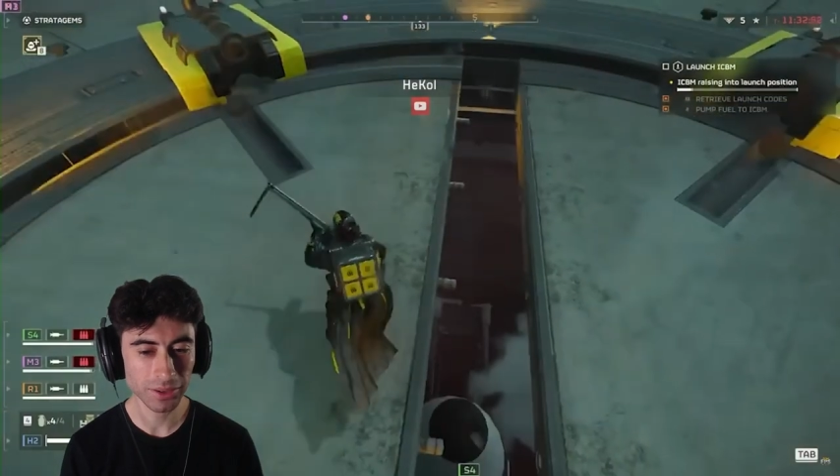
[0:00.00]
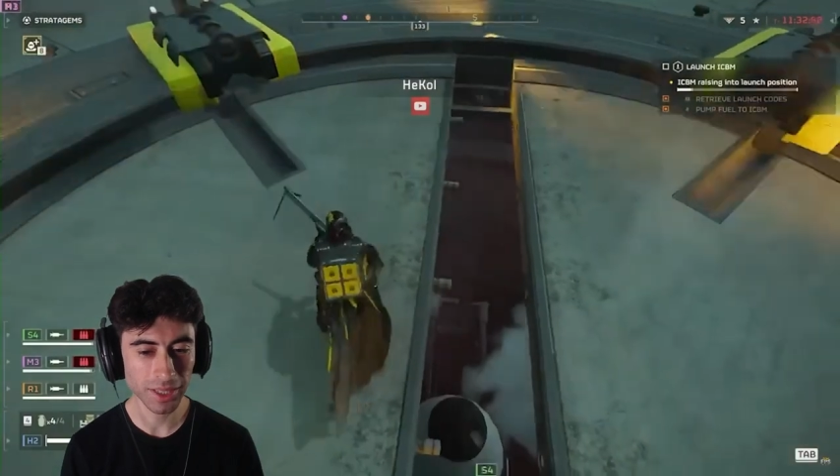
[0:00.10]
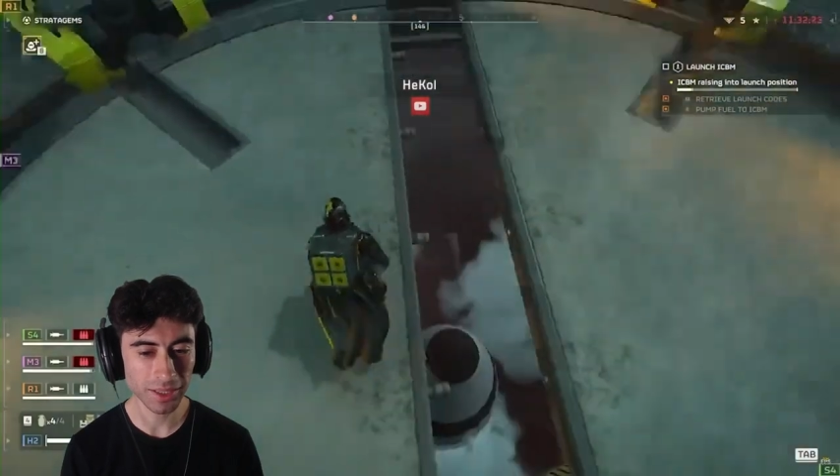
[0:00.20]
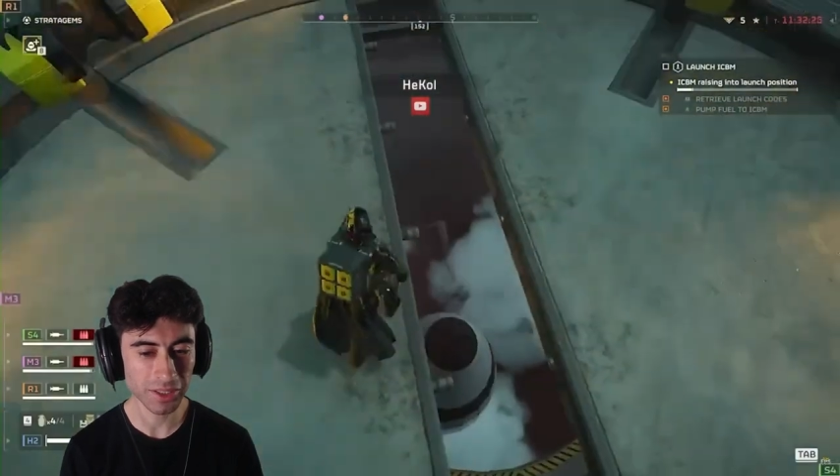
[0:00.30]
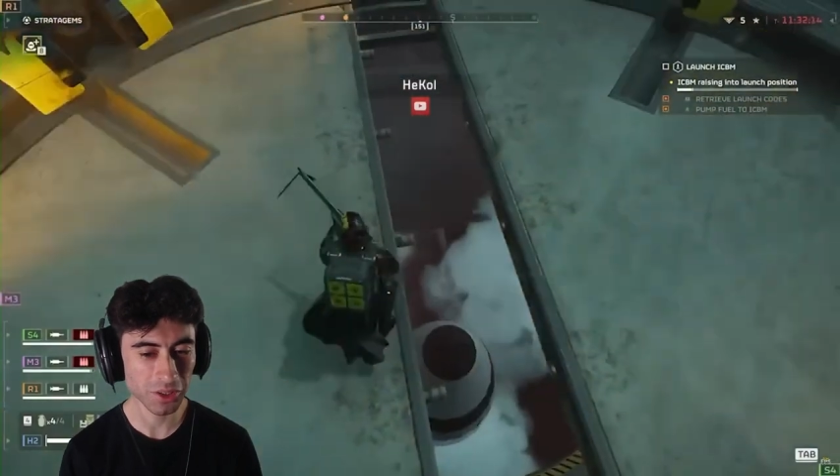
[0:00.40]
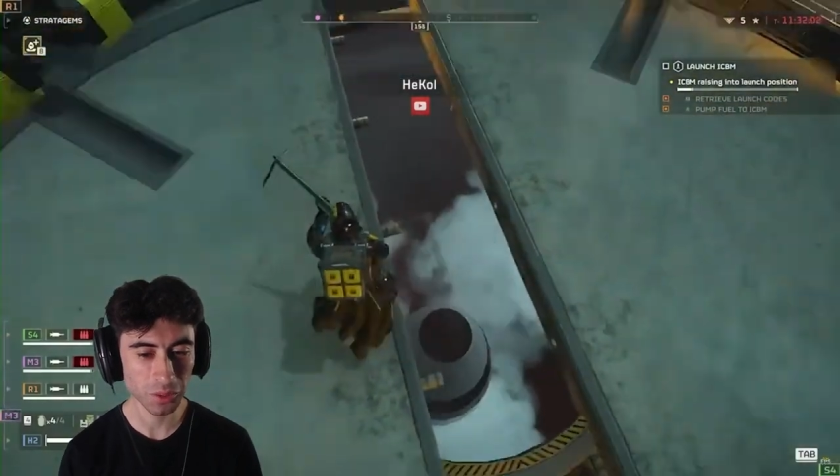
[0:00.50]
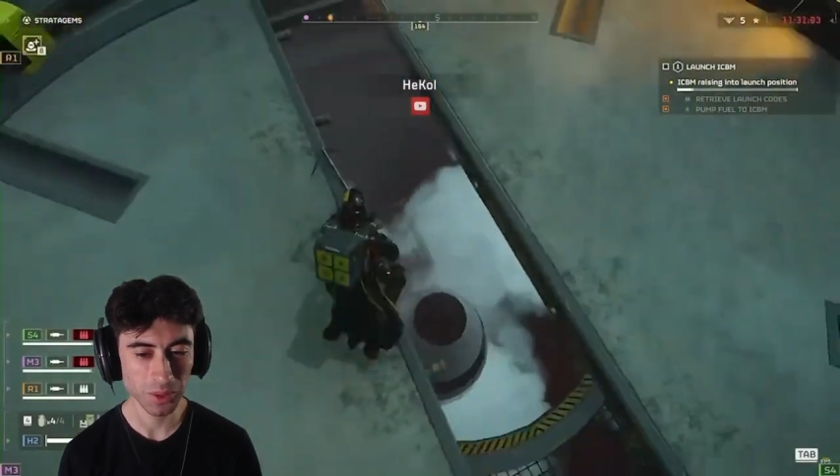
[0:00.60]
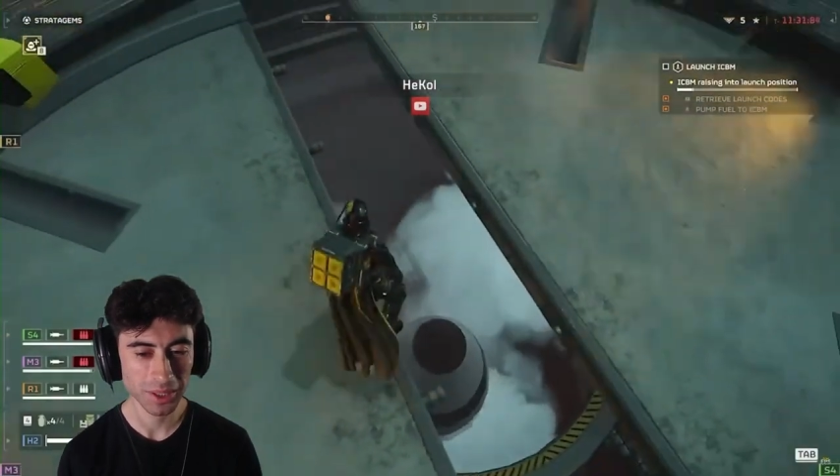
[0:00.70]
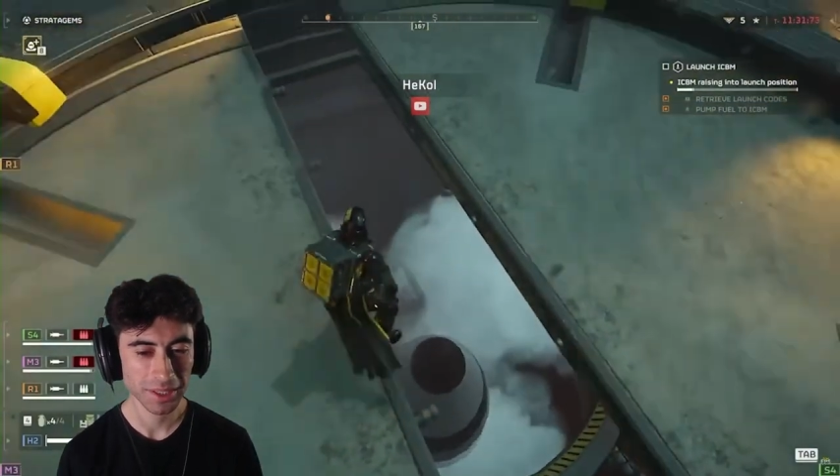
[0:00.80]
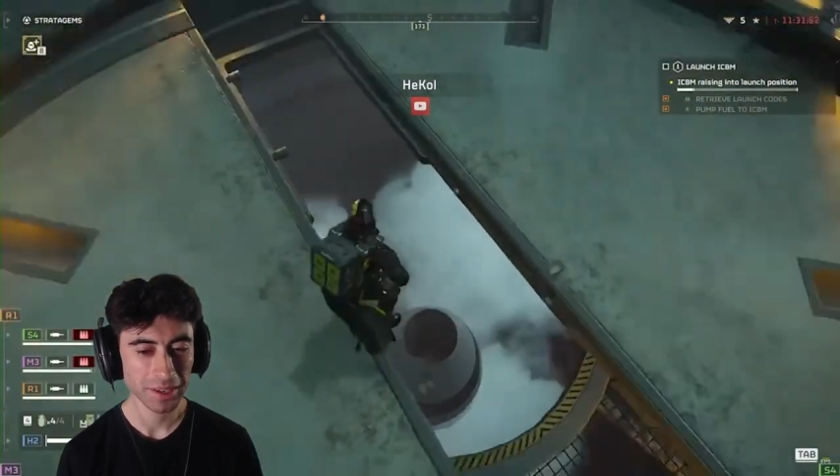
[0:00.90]
yeah, this is a
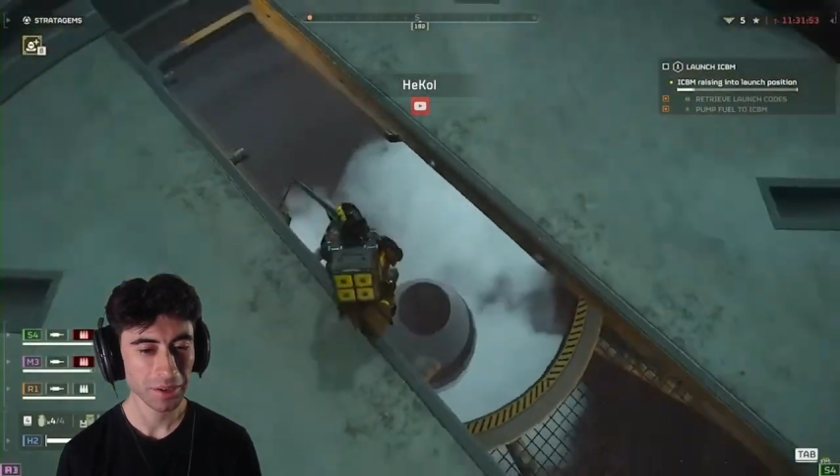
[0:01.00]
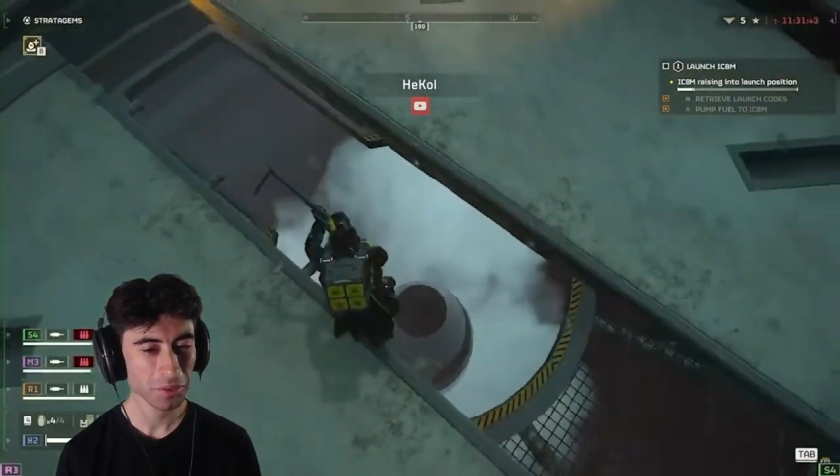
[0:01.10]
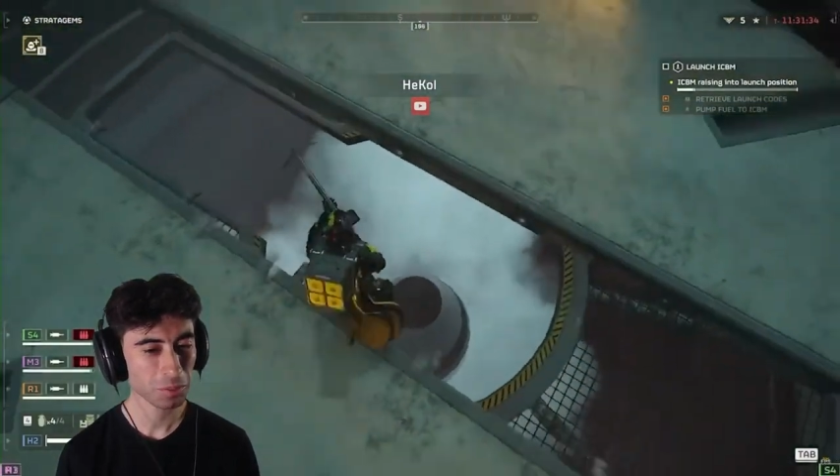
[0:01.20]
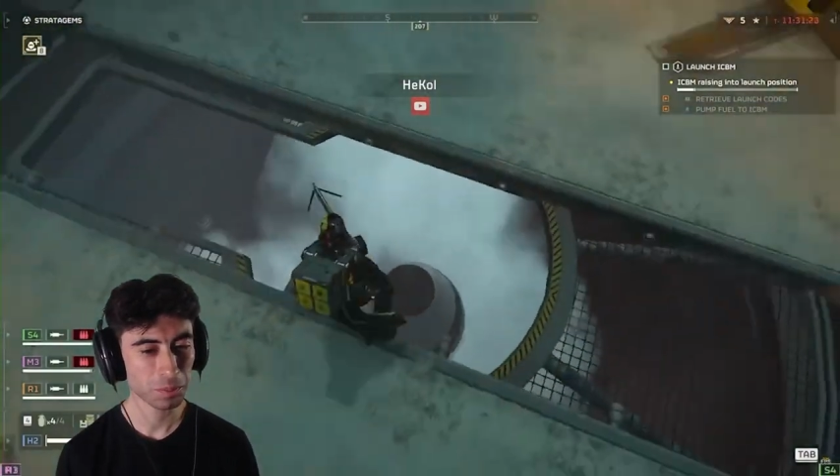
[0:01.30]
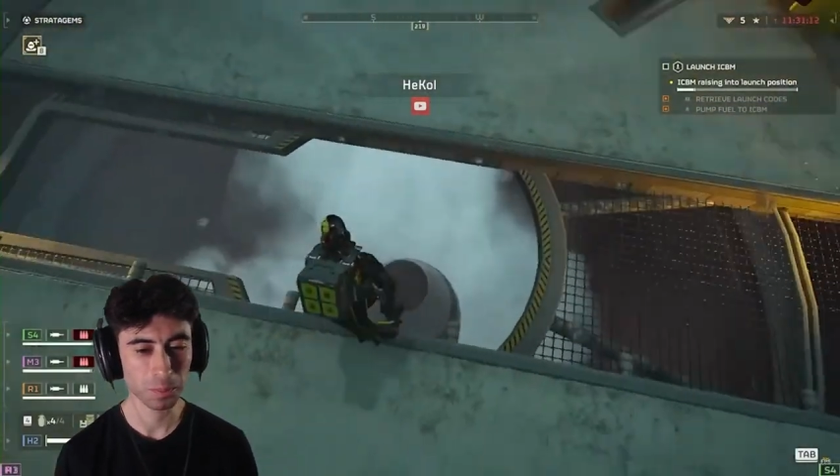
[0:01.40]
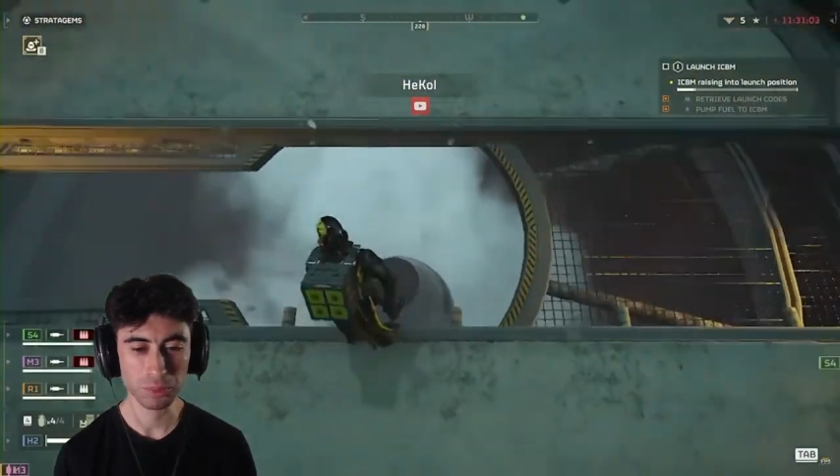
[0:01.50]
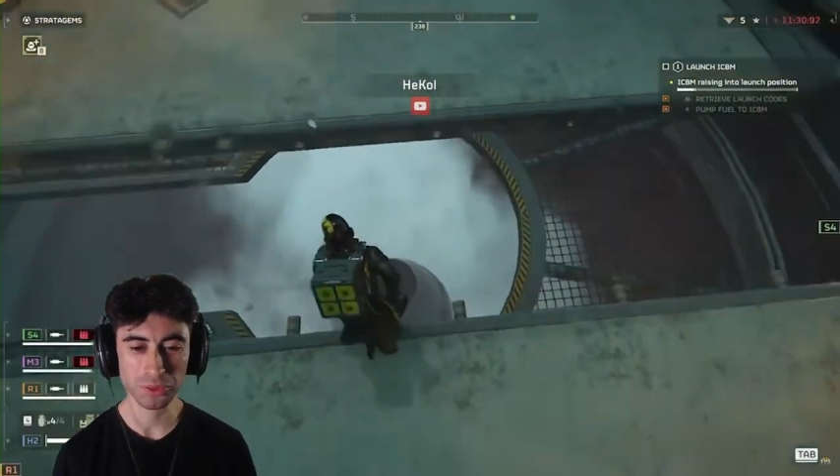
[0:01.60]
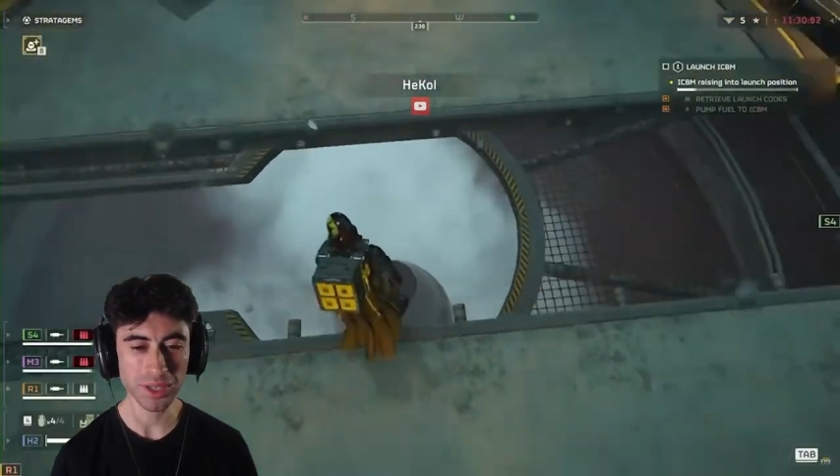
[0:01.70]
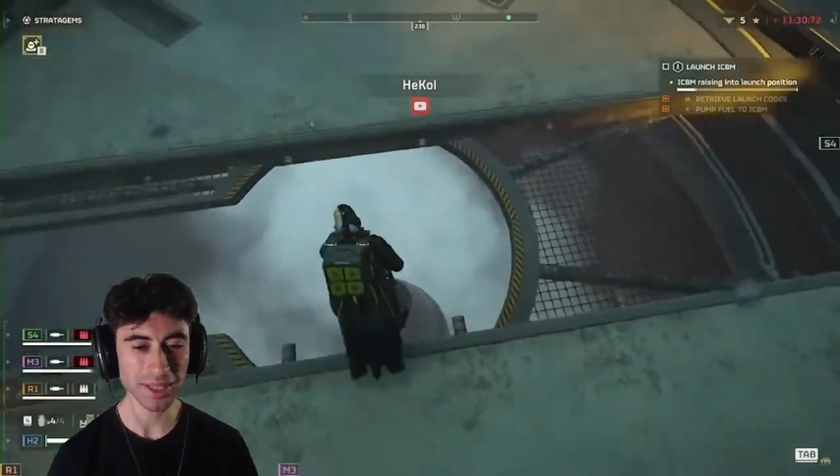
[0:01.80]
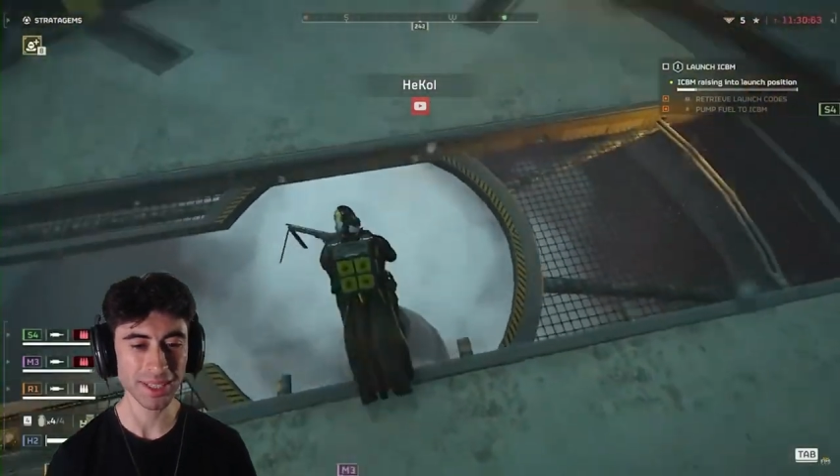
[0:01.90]
famous last word.
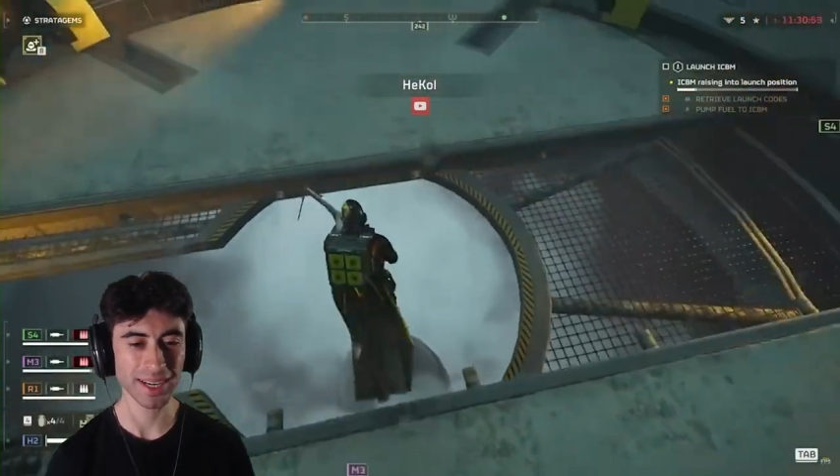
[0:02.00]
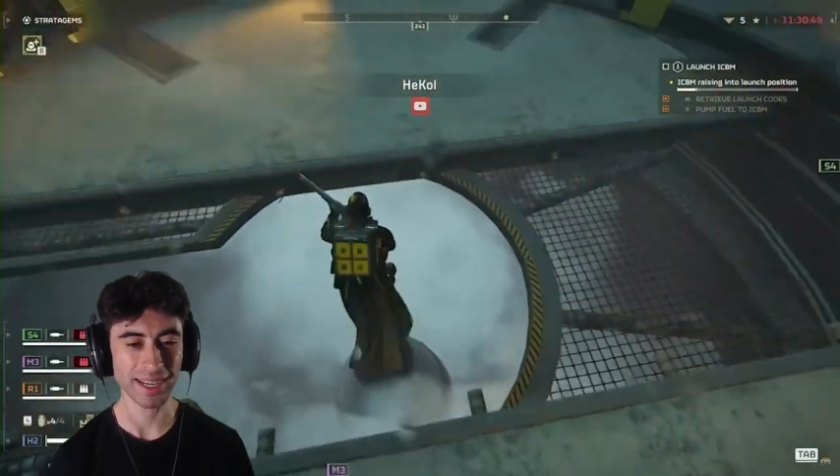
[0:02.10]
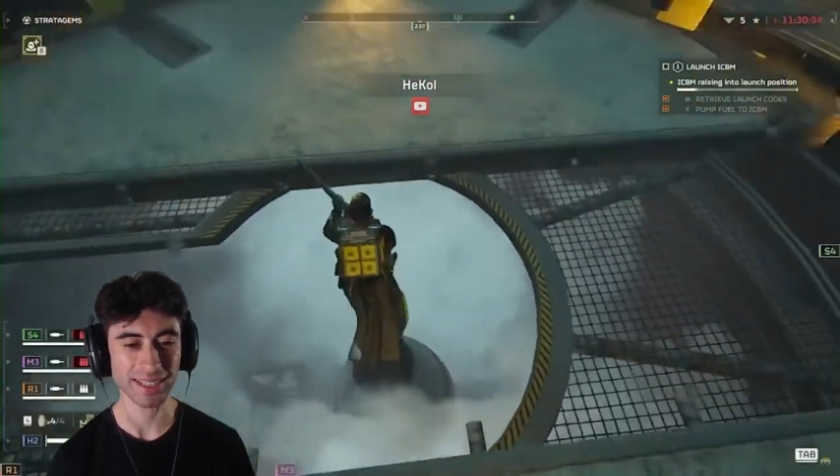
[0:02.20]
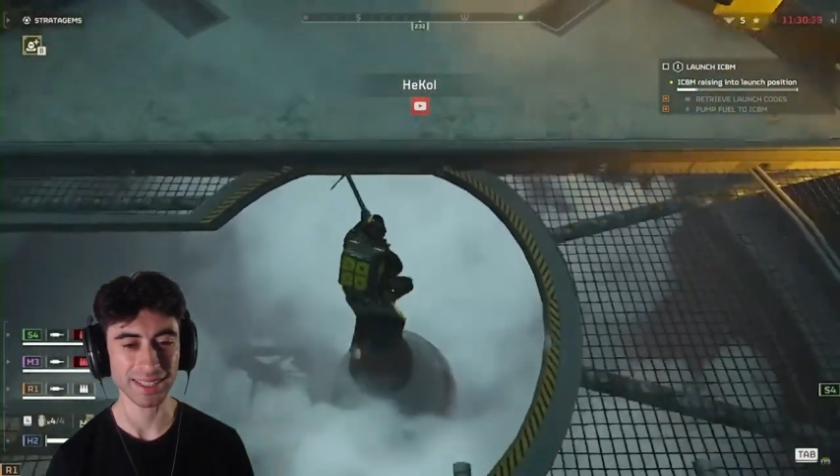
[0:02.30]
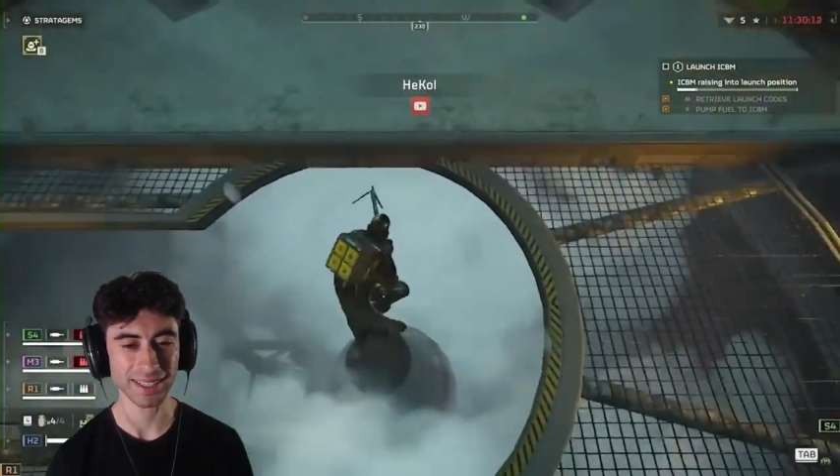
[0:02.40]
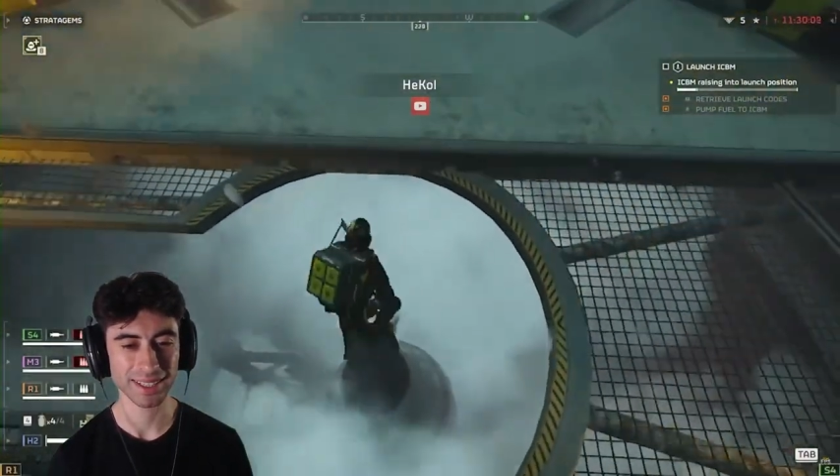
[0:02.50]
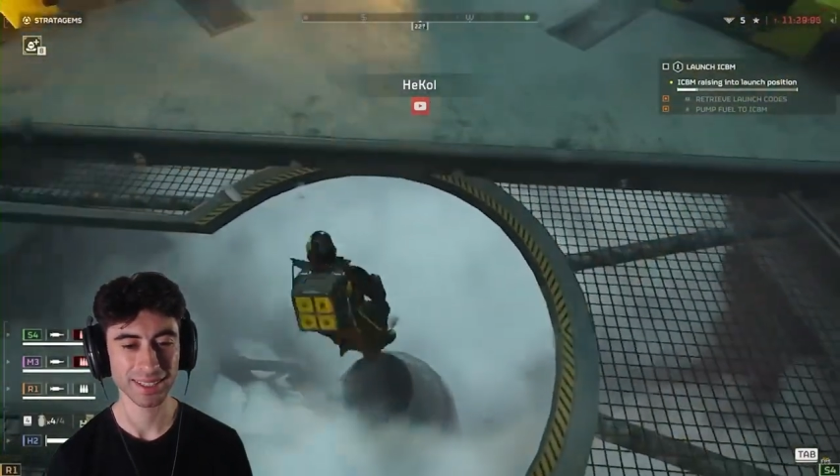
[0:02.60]
Brilliant idea.